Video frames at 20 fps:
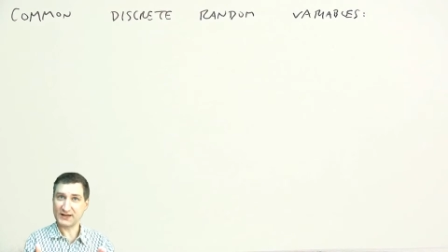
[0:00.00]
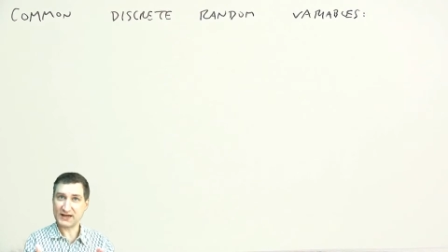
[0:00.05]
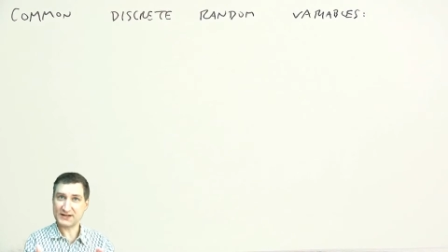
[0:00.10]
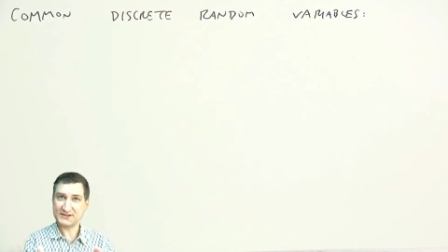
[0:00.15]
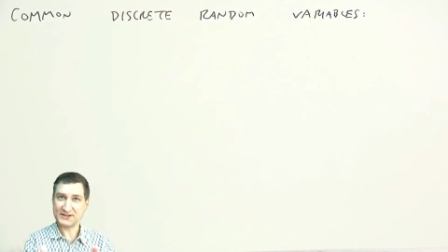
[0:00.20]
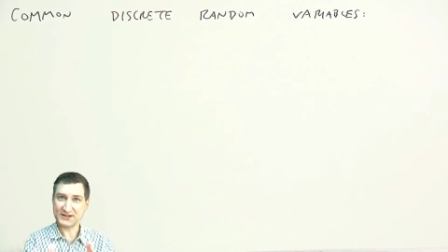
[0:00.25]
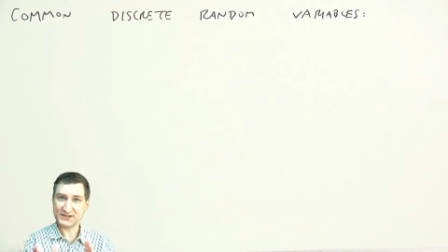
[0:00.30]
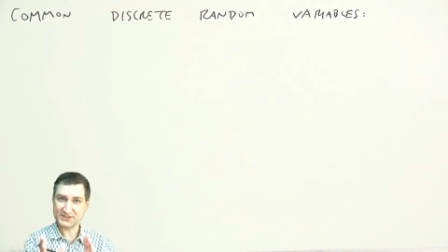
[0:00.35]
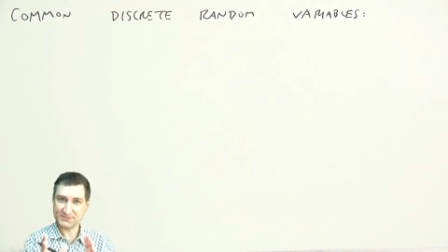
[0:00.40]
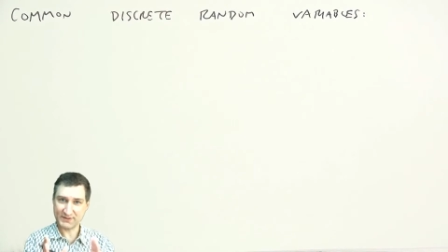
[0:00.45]

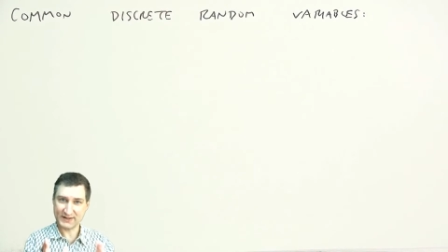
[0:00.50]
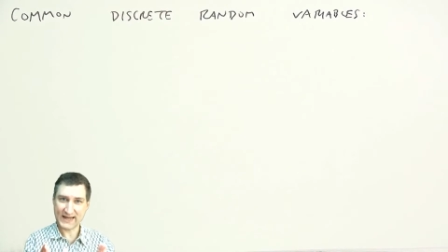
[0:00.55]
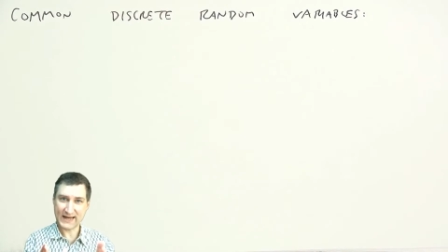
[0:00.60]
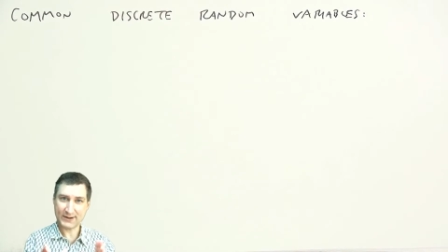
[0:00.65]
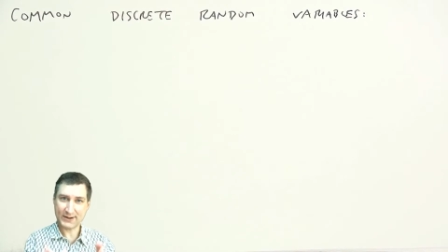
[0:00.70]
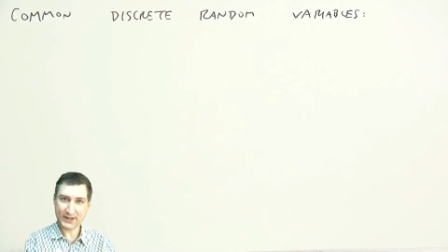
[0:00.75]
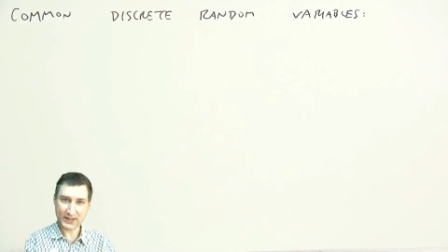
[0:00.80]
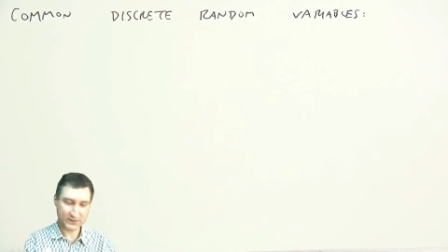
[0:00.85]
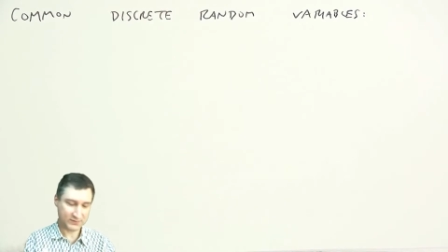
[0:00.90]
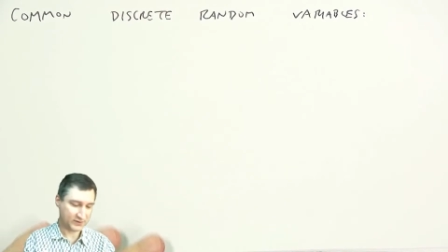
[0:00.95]
contexts, but now
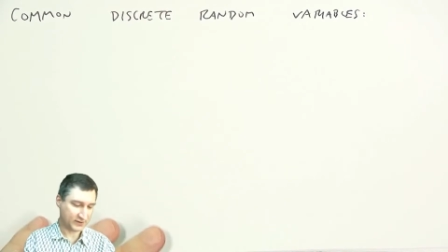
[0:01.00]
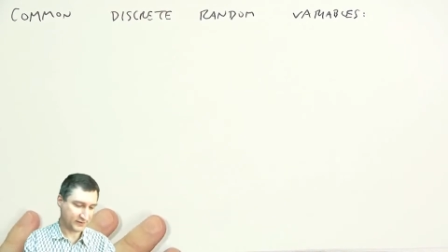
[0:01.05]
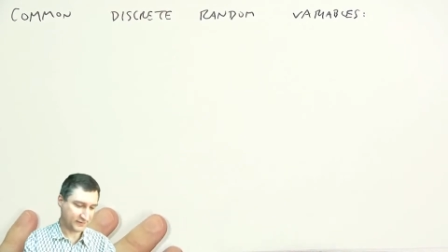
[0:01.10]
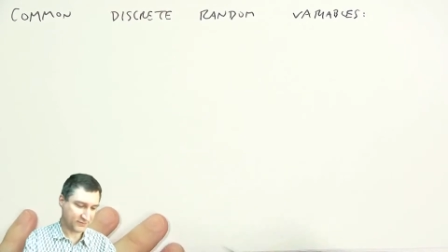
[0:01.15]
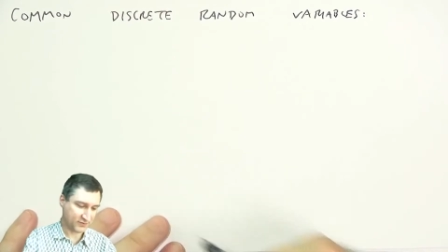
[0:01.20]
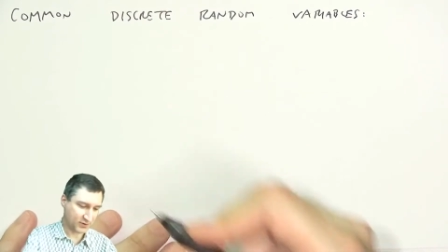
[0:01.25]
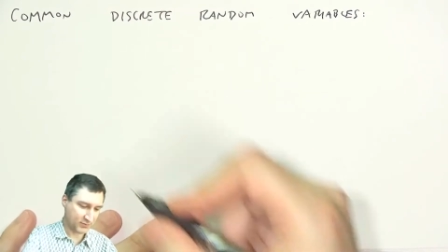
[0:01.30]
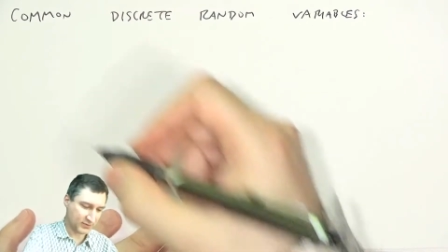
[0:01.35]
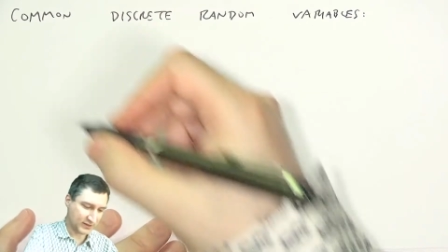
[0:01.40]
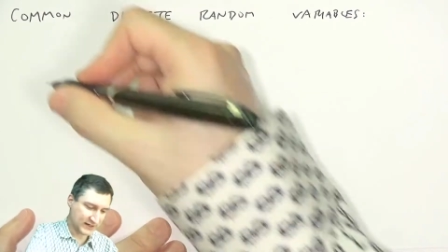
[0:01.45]
I can really
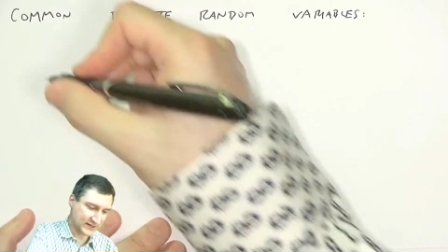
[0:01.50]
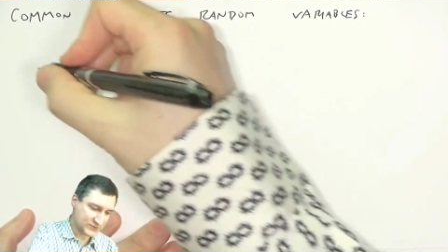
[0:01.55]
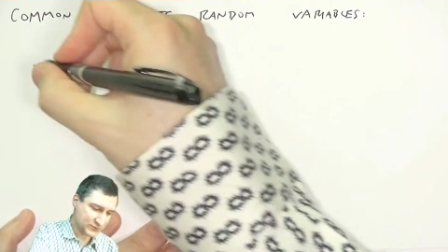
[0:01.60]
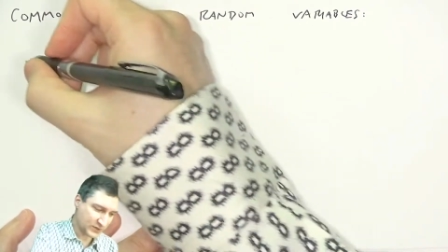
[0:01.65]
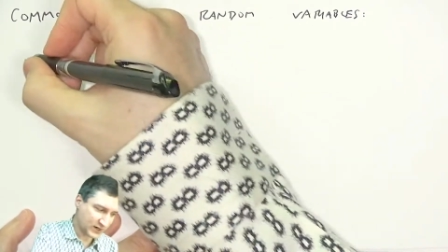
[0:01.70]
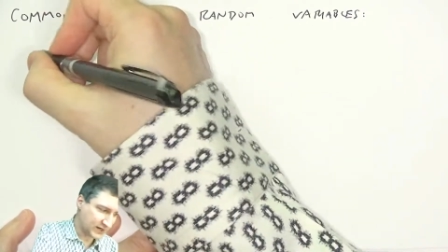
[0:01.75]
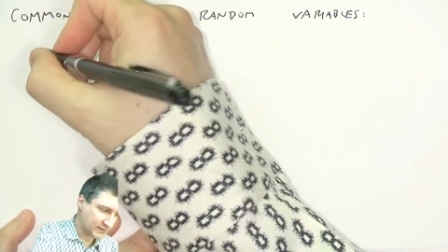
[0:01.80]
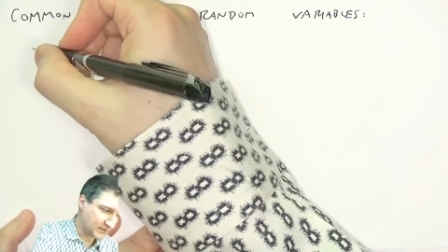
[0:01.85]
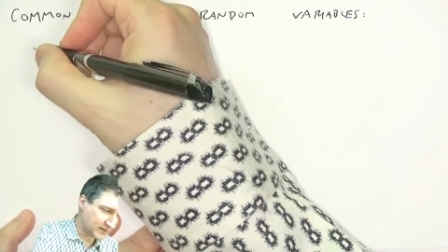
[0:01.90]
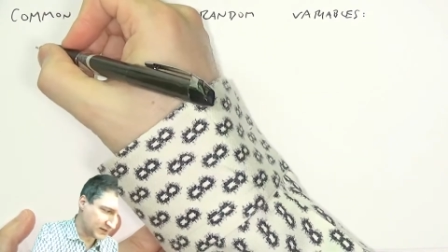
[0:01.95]
formalize
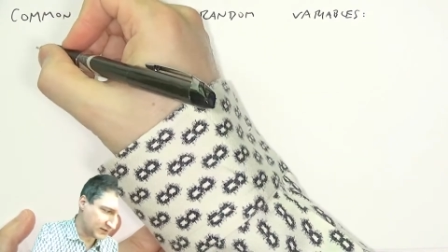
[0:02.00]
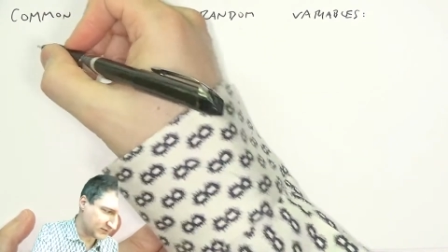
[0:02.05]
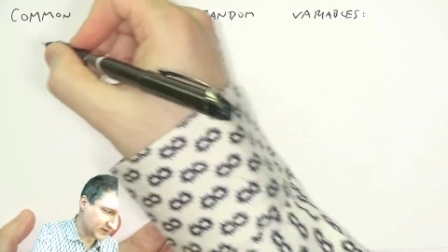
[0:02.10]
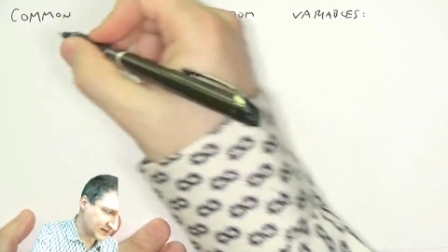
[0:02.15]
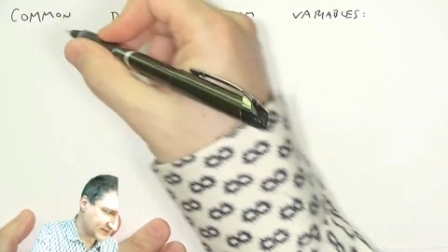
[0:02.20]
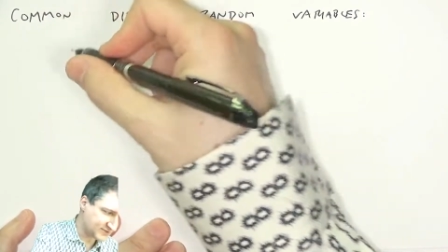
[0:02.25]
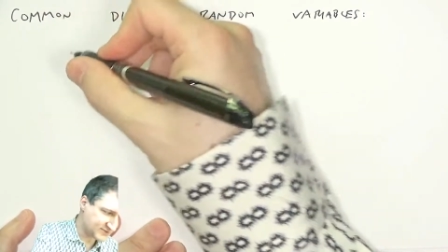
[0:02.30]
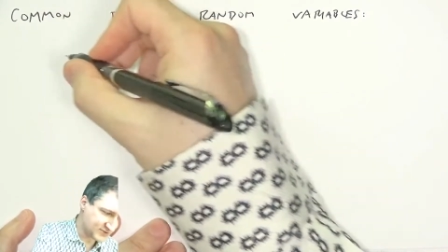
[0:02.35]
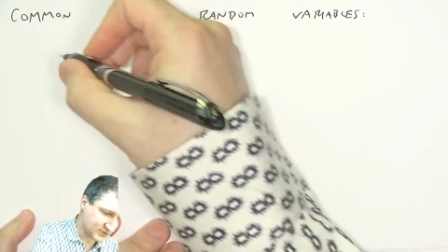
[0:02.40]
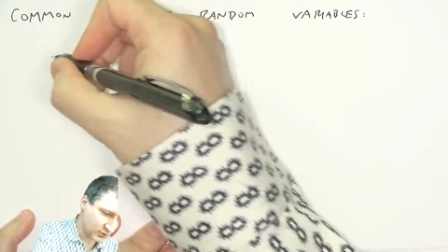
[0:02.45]
what I mean,
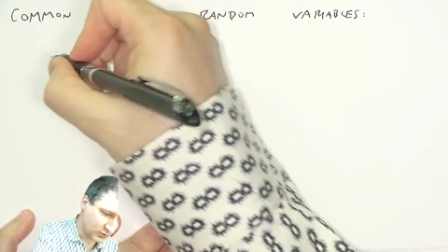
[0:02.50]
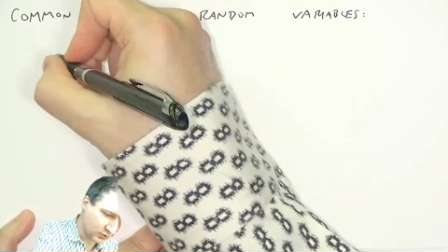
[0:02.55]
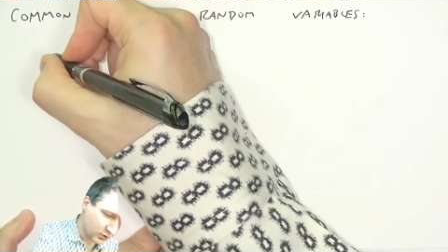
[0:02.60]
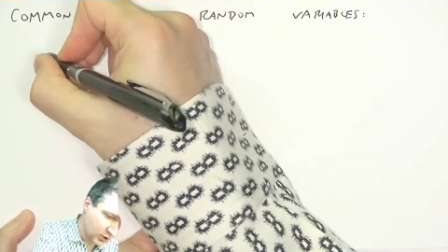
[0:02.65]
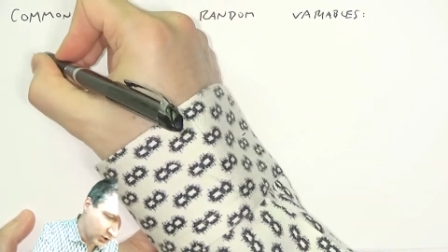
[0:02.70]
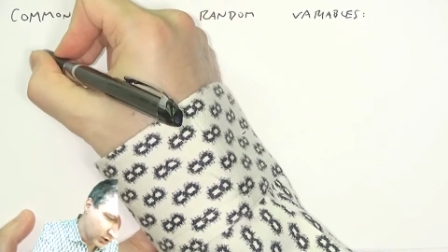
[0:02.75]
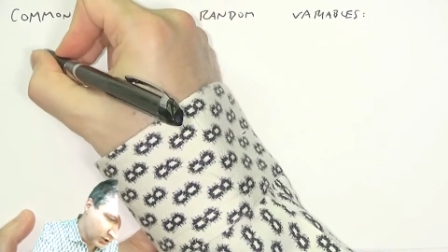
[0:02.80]
right? So